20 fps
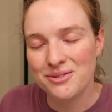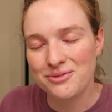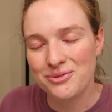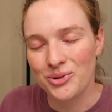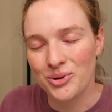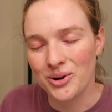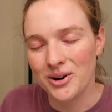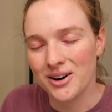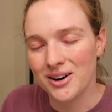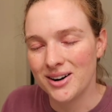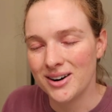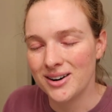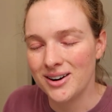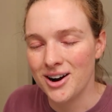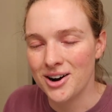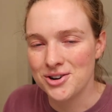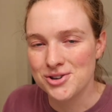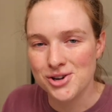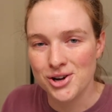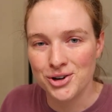for
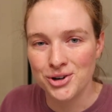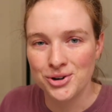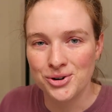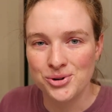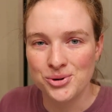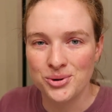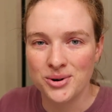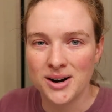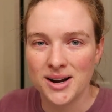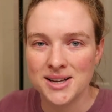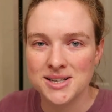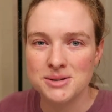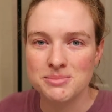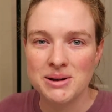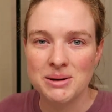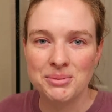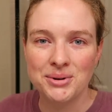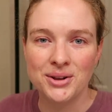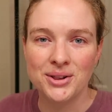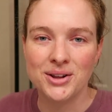our daughter Nora to be
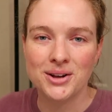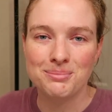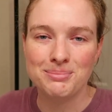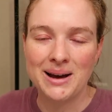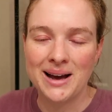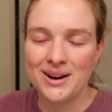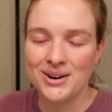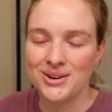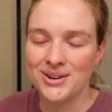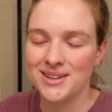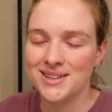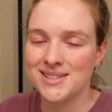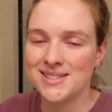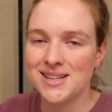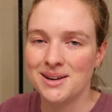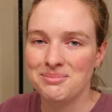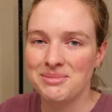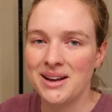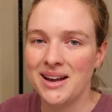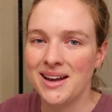able to look back on
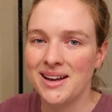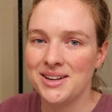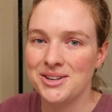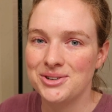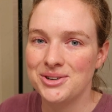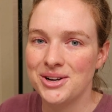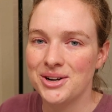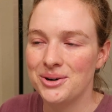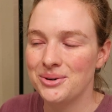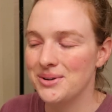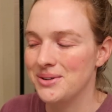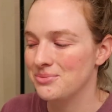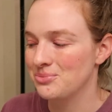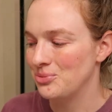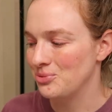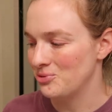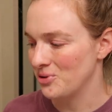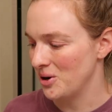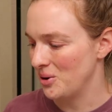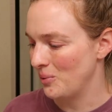someday, you know, and
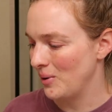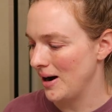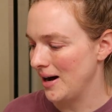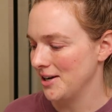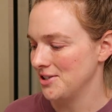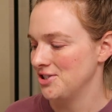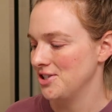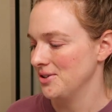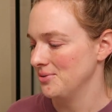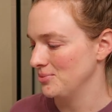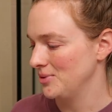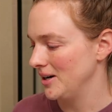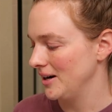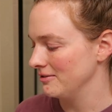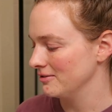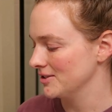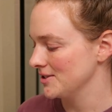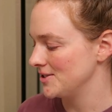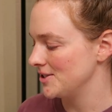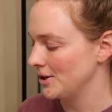rewatch and
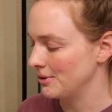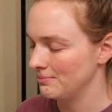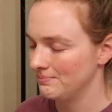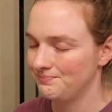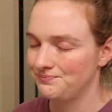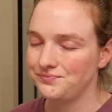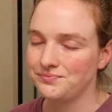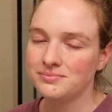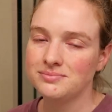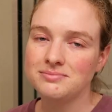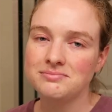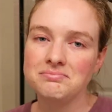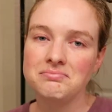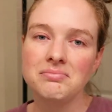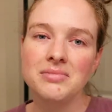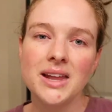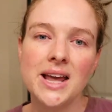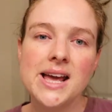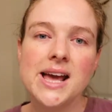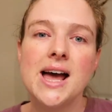whatever. So
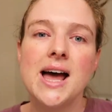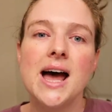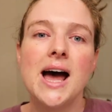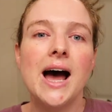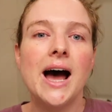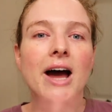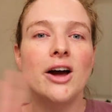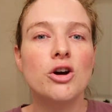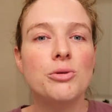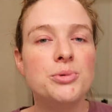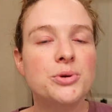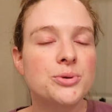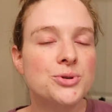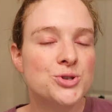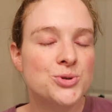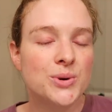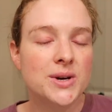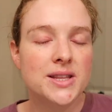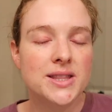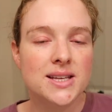I hope you
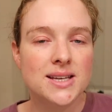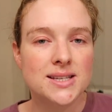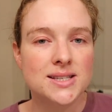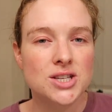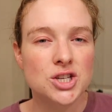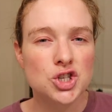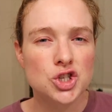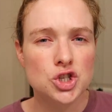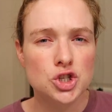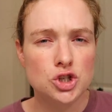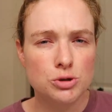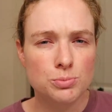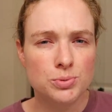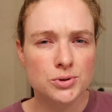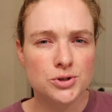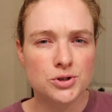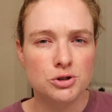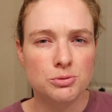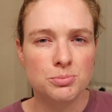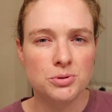enjoyed this super,
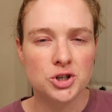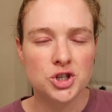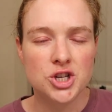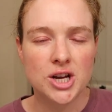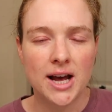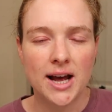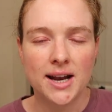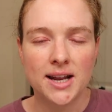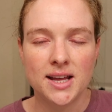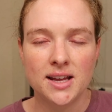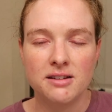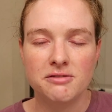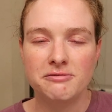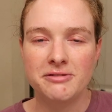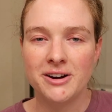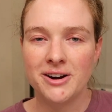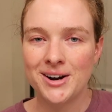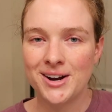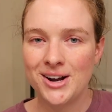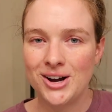super chatty,
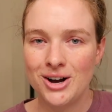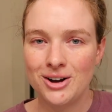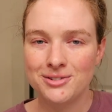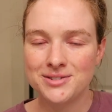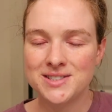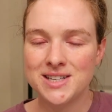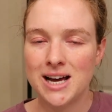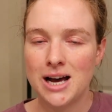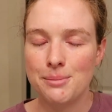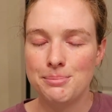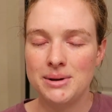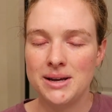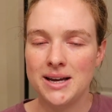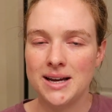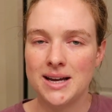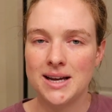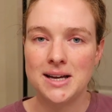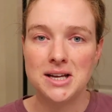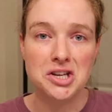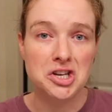very off
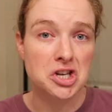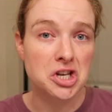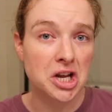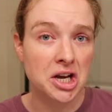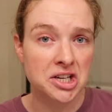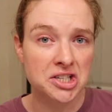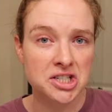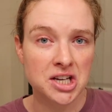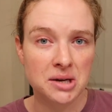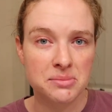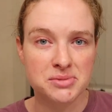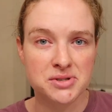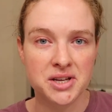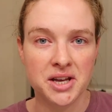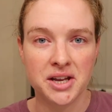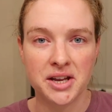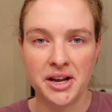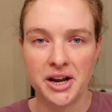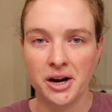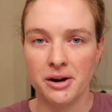topic nighttime
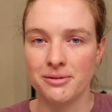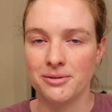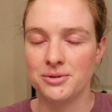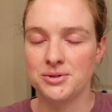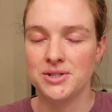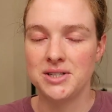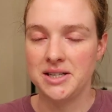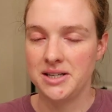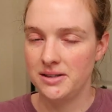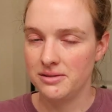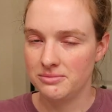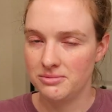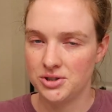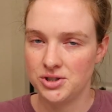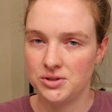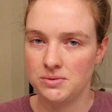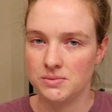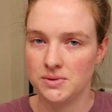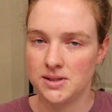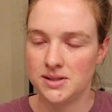skincare routine,
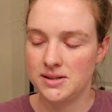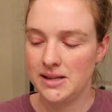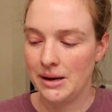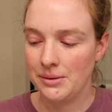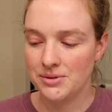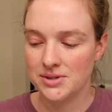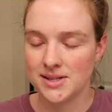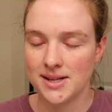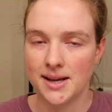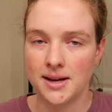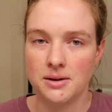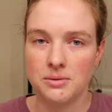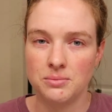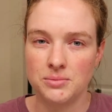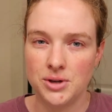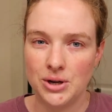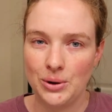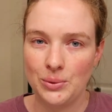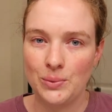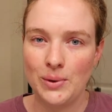which was like,
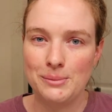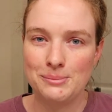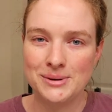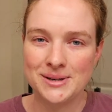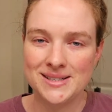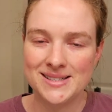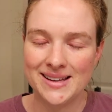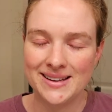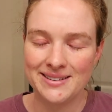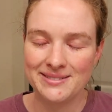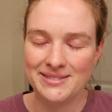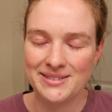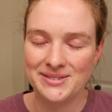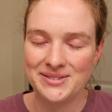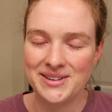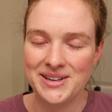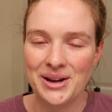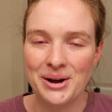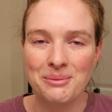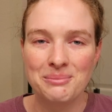you know, 1% of the
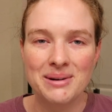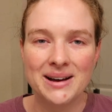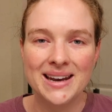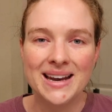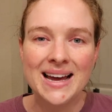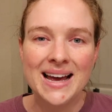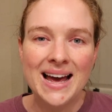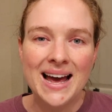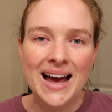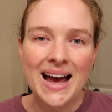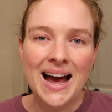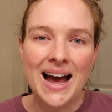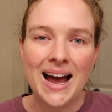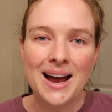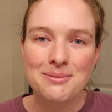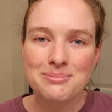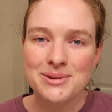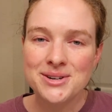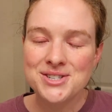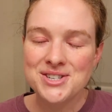video. But
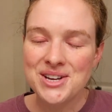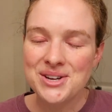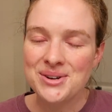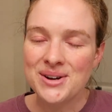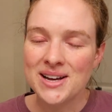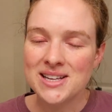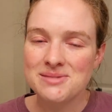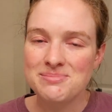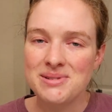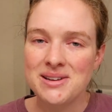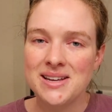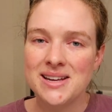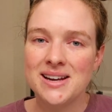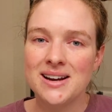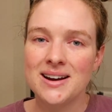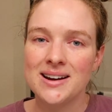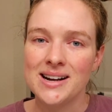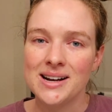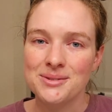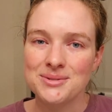I appreciate you guys being here,
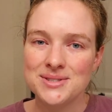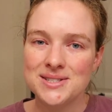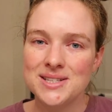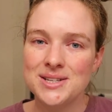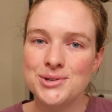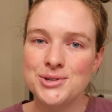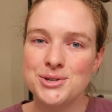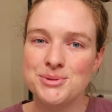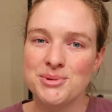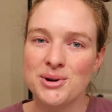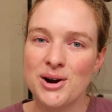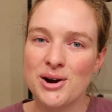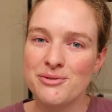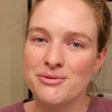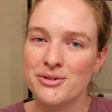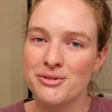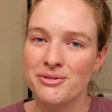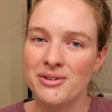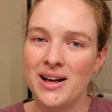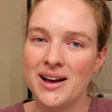and I'll see you tomorrow
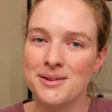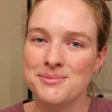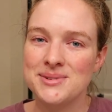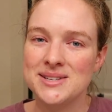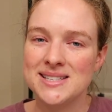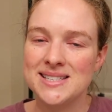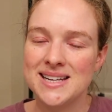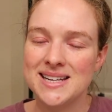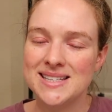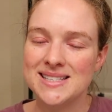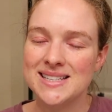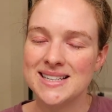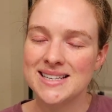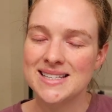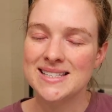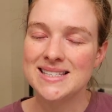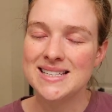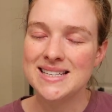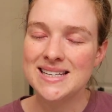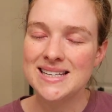for Vlogmas Day
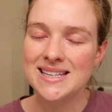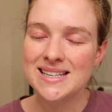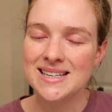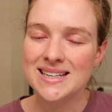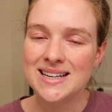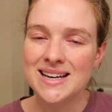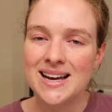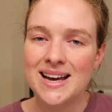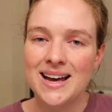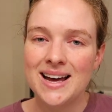16.